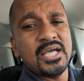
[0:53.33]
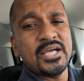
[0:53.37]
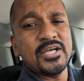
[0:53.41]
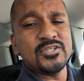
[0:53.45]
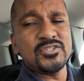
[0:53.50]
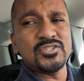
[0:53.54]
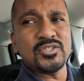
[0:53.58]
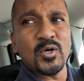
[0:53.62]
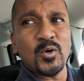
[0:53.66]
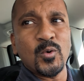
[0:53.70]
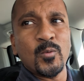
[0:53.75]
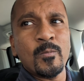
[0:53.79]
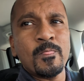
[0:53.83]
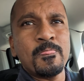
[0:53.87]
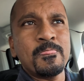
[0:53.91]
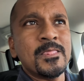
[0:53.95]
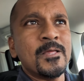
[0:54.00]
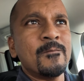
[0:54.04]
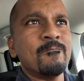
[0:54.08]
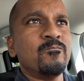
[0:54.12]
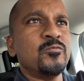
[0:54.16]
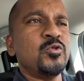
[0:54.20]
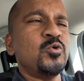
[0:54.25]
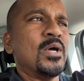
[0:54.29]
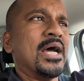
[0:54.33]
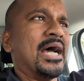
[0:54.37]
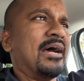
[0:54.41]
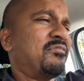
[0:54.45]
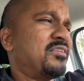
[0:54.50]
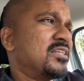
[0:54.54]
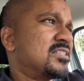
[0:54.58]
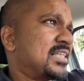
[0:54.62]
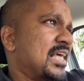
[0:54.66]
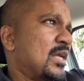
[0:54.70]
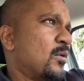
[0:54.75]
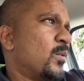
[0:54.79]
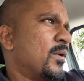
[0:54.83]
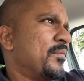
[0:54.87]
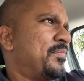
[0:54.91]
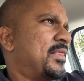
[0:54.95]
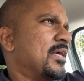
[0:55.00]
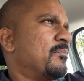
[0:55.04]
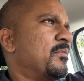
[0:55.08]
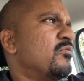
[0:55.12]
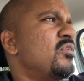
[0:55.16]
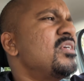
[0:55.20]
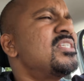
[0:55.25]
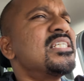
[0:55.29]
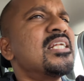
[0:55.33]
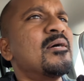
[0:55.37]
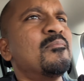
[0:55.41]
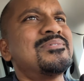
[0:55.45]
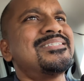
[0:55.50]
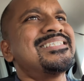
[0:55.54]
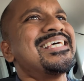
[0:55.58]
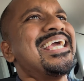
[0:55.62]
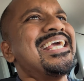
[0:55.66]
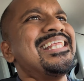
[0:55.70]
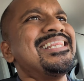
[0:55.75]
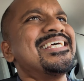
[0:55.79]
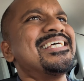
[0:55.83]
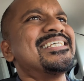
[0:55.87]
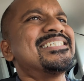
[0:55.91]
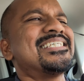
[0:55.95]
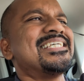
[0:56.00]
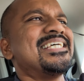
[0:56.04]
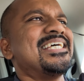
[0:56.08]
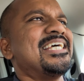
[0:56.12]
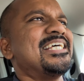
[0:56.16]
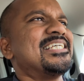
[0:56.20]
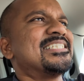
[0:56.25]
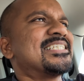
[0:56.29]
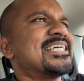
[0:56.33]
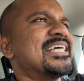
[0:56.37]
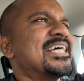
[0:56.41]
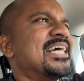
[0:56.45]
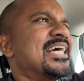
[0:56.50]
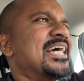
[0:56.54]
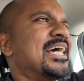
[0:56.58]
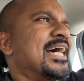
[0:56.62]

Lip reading: So you have to stay with them. The reason I'm saying this is,